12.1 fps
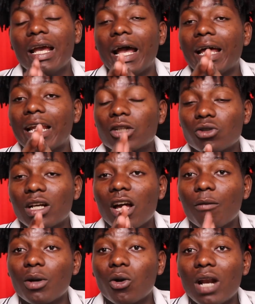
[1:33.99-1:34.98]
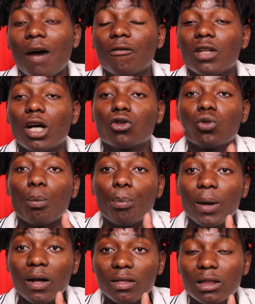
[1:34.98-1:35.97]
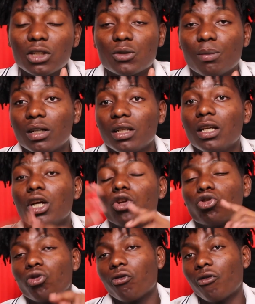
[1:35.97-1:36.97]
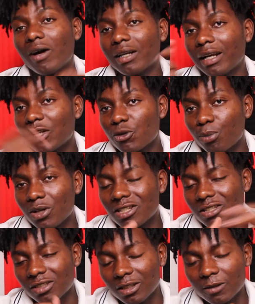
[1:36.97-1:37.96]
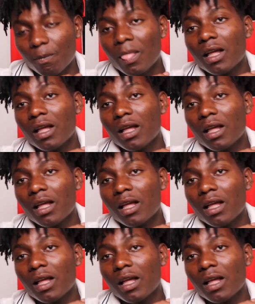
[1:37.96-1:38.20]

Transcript: and actually government is gonna have now to buff this money to fund these businesses.